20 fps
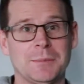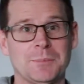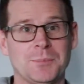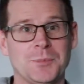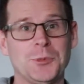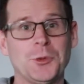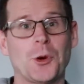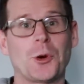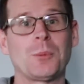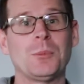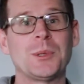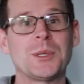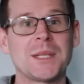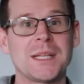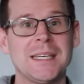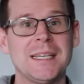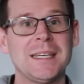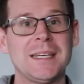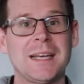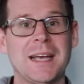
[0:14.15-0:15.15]

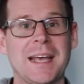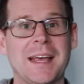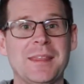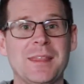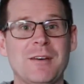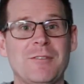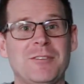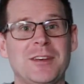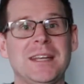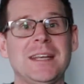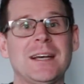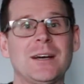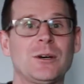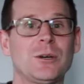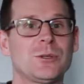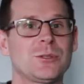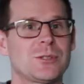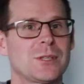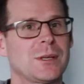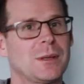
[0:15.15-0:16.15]
Normally, in the
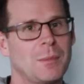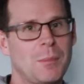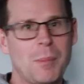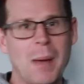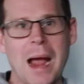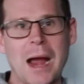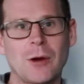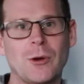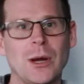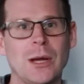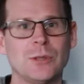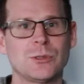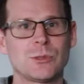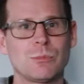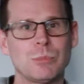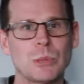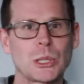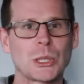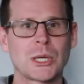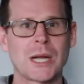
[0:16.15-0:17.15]
videos, the background's
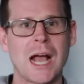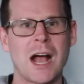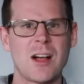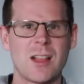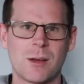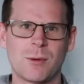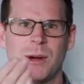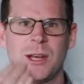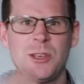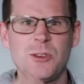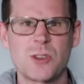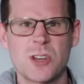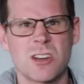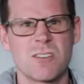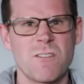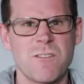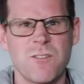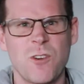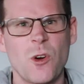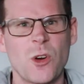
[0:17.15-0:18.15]
blurred out. That way, you
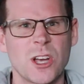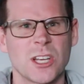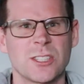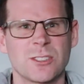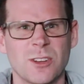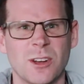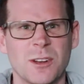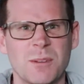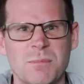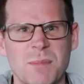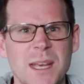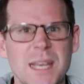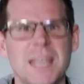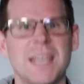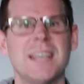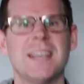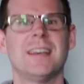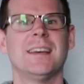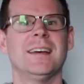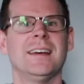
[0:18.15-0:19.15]
can focus on
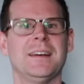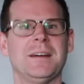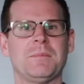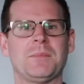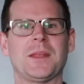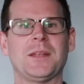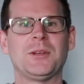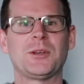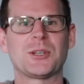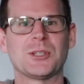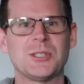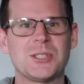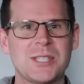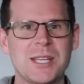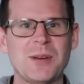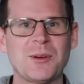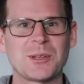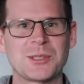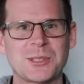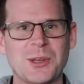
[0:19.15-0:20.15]
me. Then you can
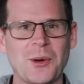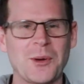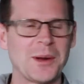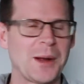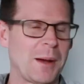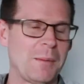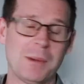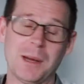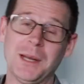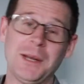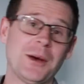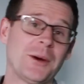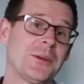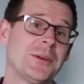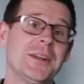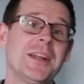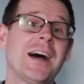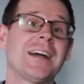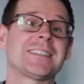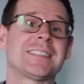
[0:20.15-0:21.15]
see what's going on. But no,
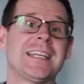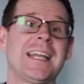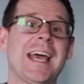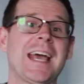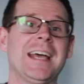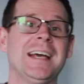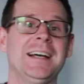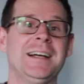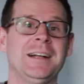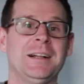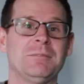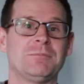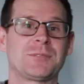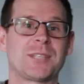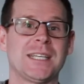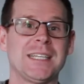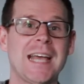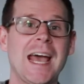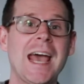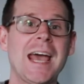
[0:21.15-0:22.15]
not today.
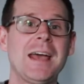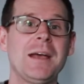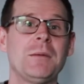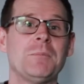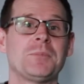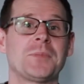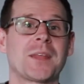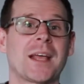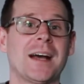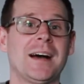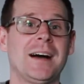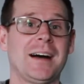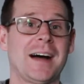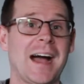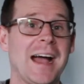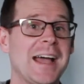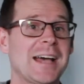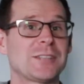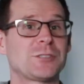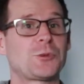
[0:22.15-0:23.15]
Today, uh,
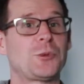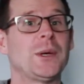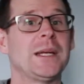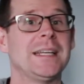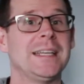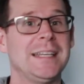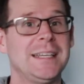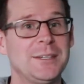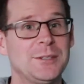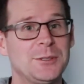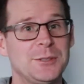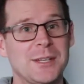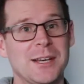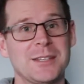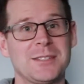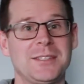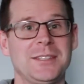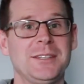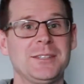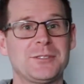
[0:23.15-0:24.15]
I asked Whitney, who
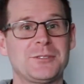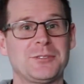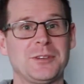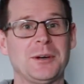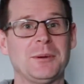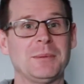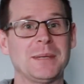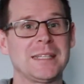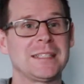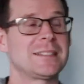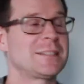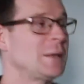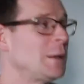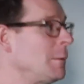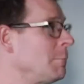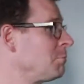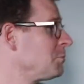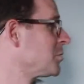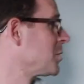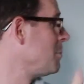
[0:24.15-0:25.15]
does these filmings,
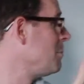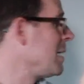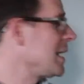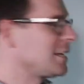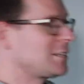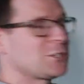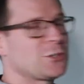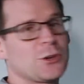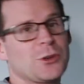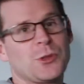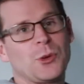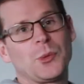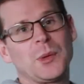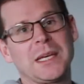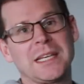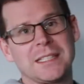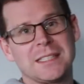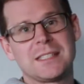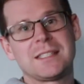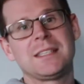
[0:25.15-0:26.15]
to make sure that we
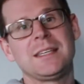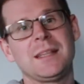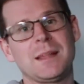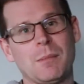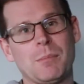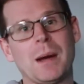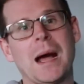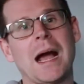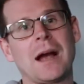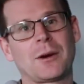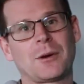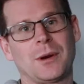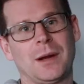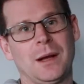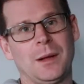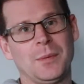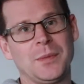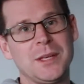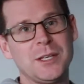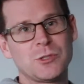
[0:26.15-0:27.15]
could see the
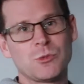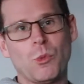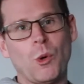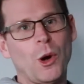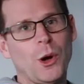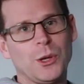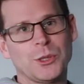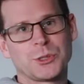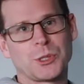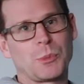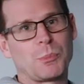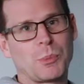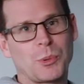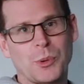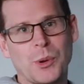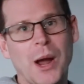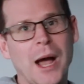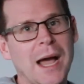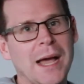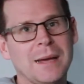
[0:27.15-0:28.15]
background. These walls are
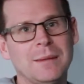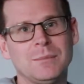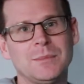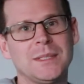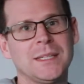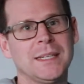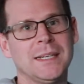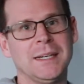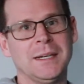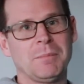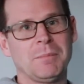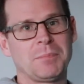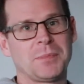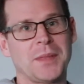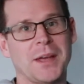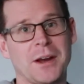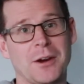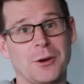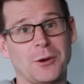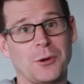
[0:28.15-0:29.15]
primed
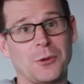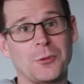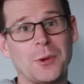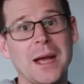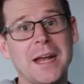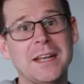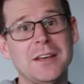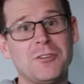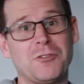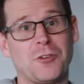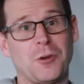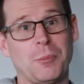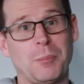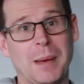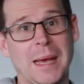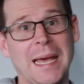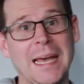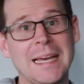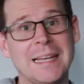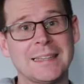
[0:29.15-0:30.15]
they're ready for
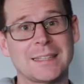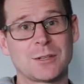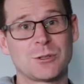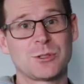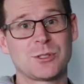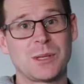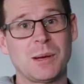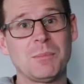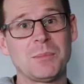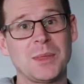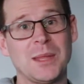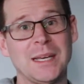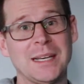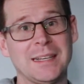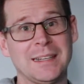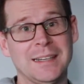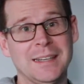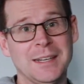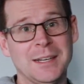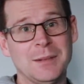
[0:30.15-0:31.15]
paint. There's
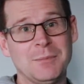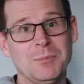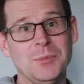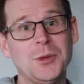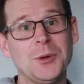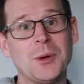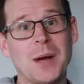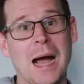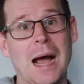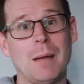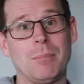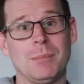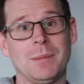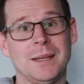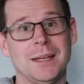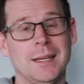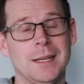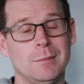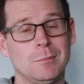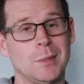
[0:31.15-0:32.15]
something new
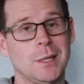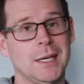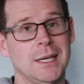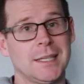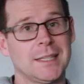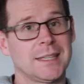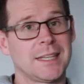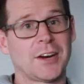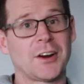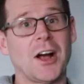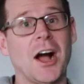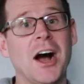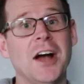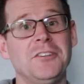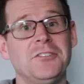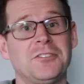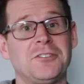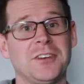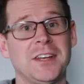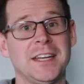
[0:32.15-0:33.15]
happening, but they're
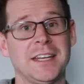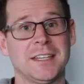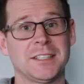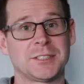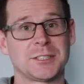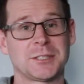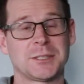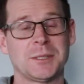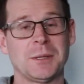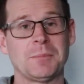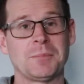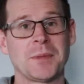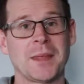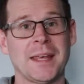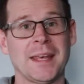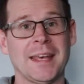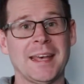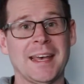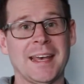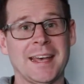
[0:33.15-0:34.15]
unfinished.
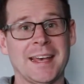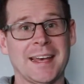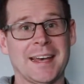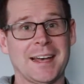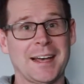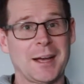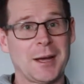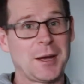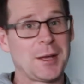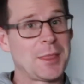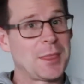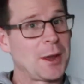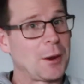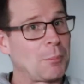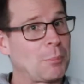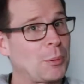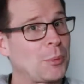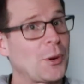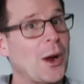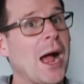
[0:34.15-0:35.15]
Uh, they're
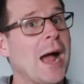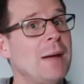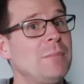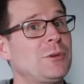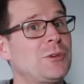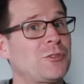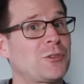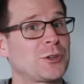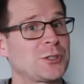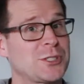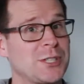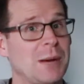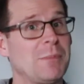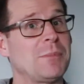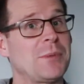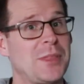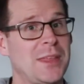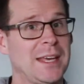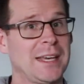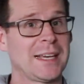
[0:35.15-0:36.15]
primed for
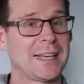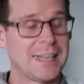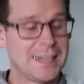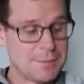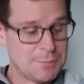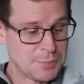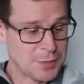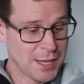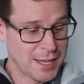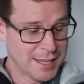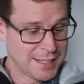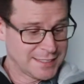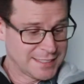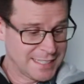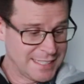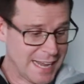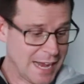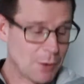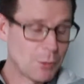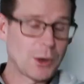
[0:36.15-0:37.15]
something. And
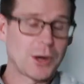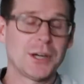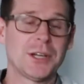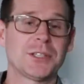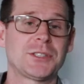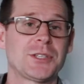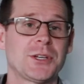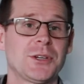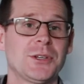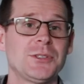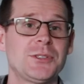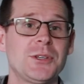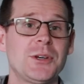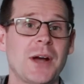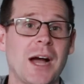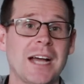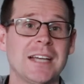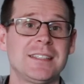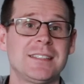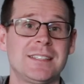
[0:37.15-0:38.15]
today we're going to turn
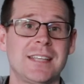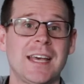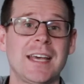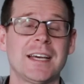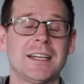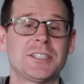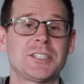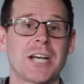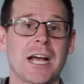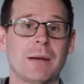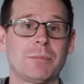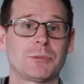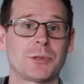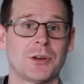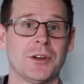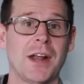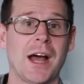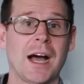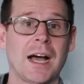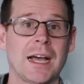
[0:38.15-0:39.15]
to Isaiah
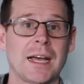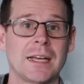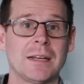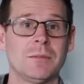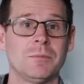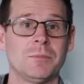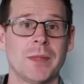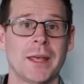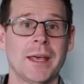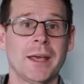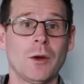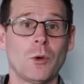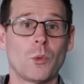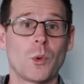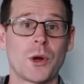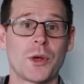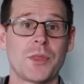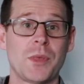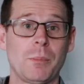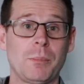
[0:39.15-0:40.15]
chapter 9,
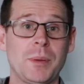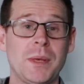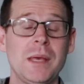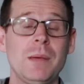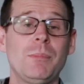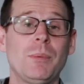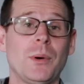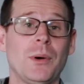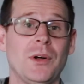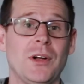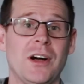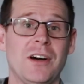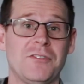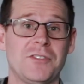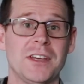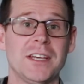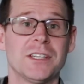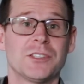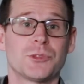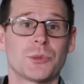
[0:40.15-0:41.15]
where the people of
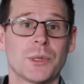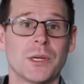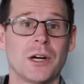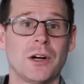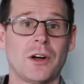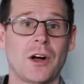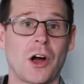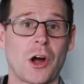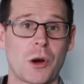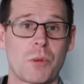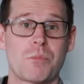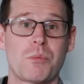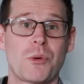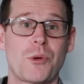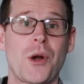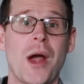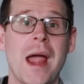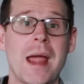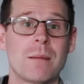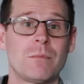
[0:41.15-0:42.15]
Israel are
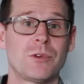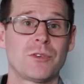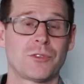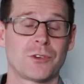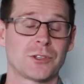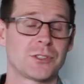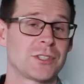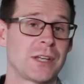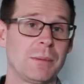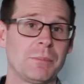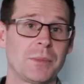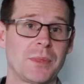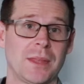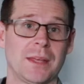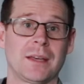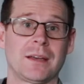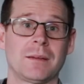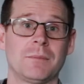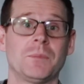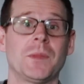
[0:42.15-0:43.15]
primed for
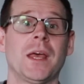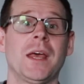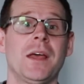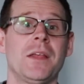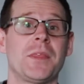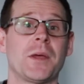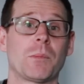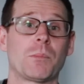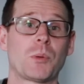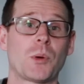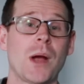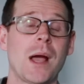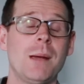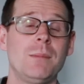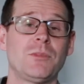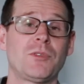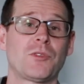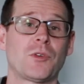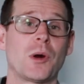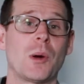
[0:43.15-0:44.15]
something. They're
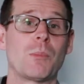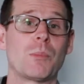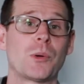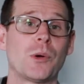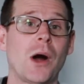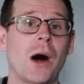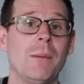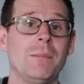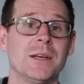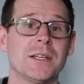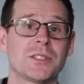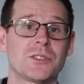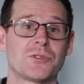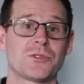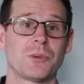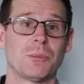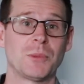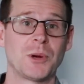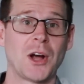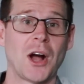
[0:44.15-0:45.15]
primed for a promise
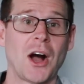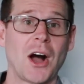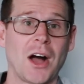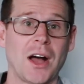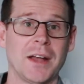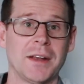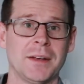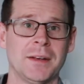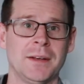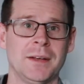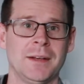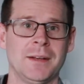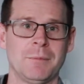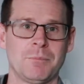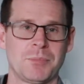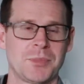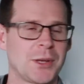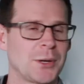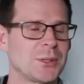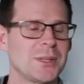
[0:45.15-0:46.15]
from God.
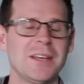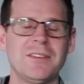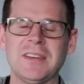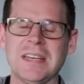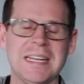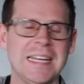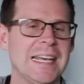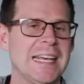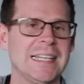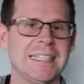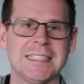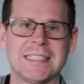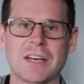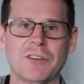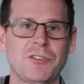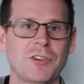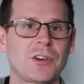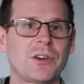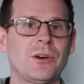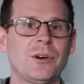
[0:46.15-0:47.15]
They're living in
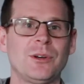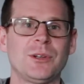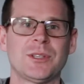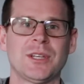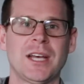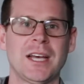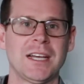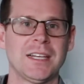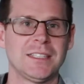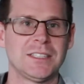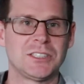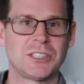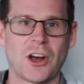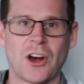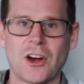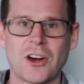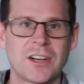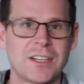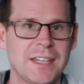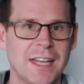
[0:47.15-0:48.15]
difficult,
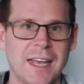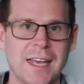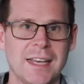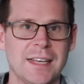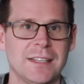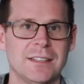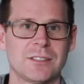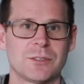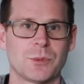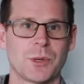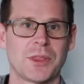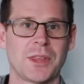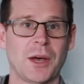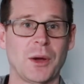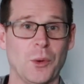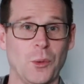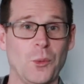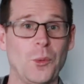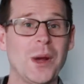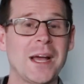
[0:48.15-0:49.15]
dark days with
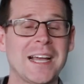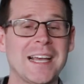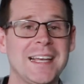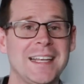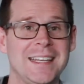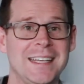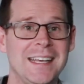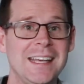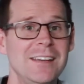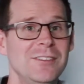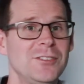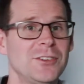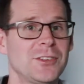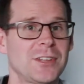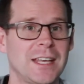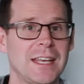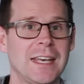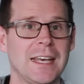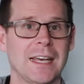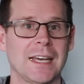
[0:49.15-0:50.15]
a wicked, evil
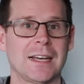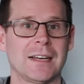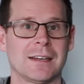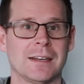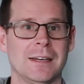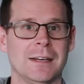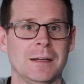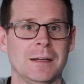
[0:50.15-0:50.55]
king